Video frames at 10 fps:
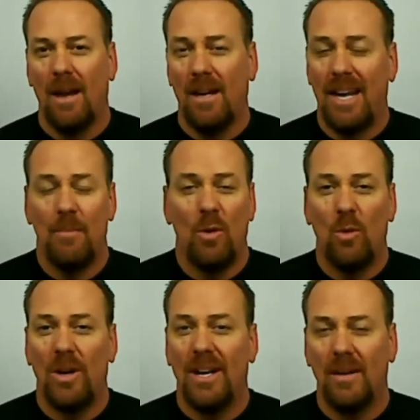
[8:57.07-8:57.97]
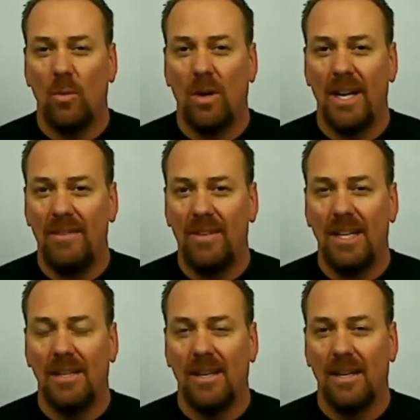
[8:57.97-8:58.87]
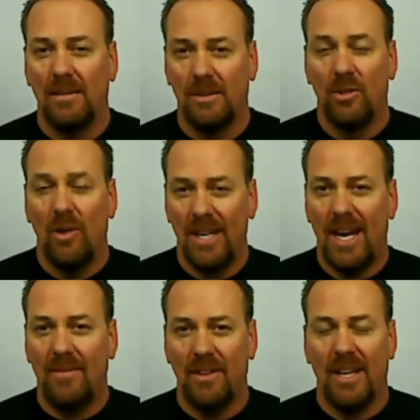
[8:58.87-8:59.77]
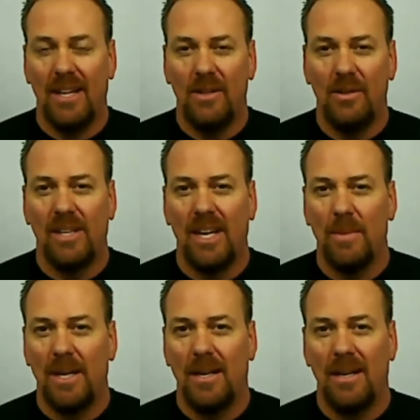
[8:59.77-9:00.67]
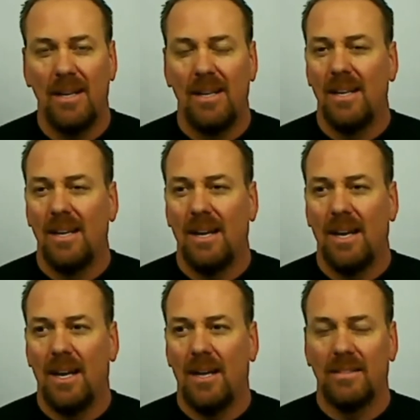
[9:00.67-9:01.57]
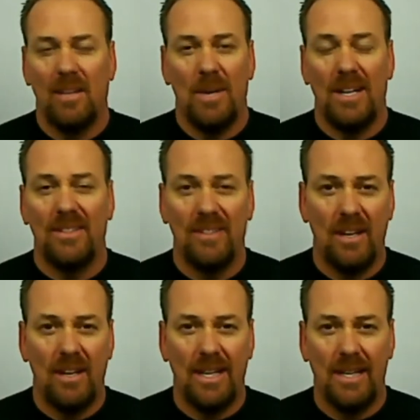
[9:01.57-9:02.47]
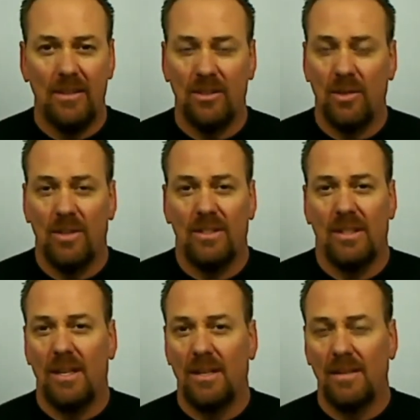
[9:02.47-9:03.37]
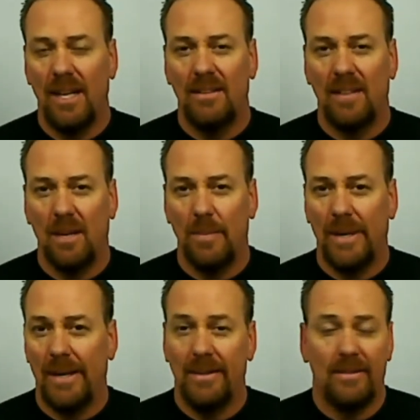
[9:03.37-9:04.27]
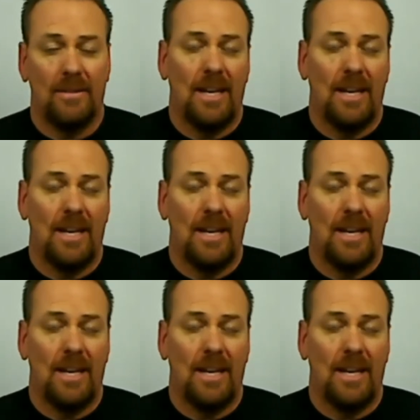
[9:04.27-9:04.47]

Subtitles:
Came home one evening shortly after that news came in, and saw my son in shorts and a tank top, and I just